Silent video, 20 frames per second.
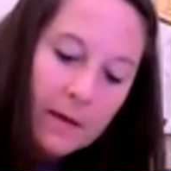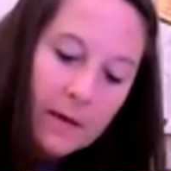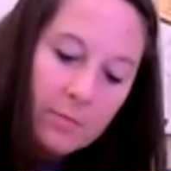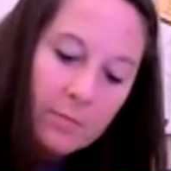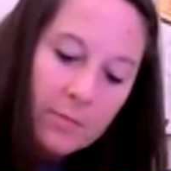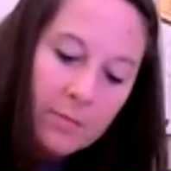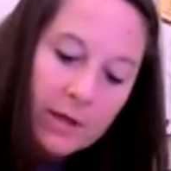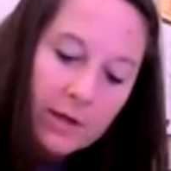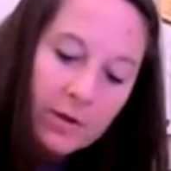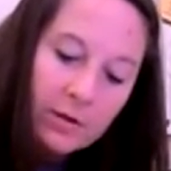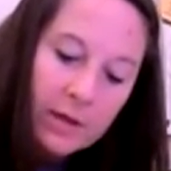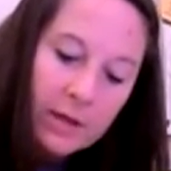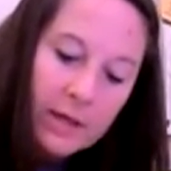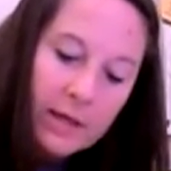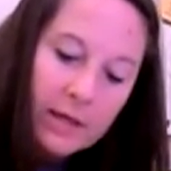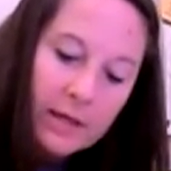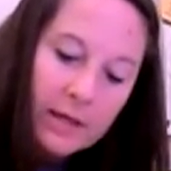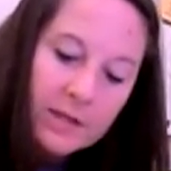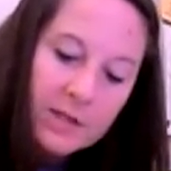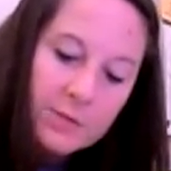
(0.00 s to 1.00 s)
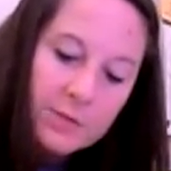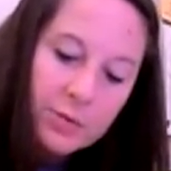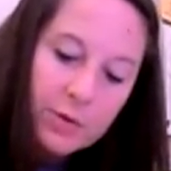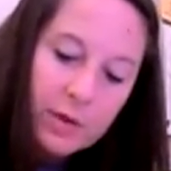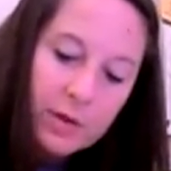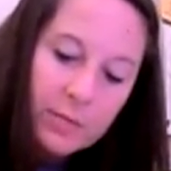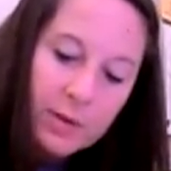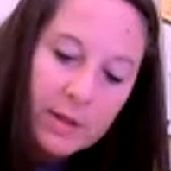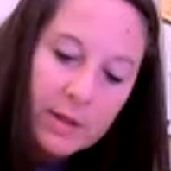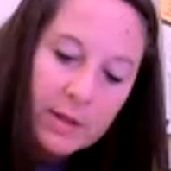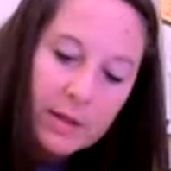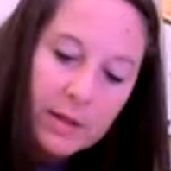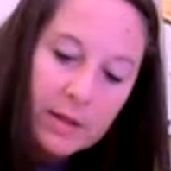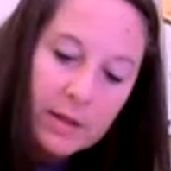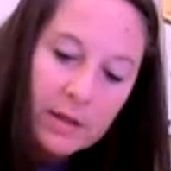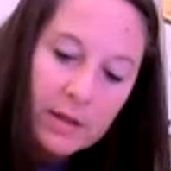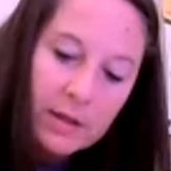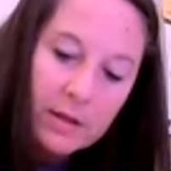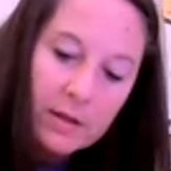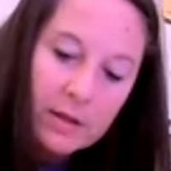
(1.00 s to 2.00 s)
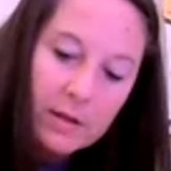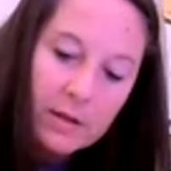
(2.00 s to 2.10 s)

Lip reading: Make your lines pretty big.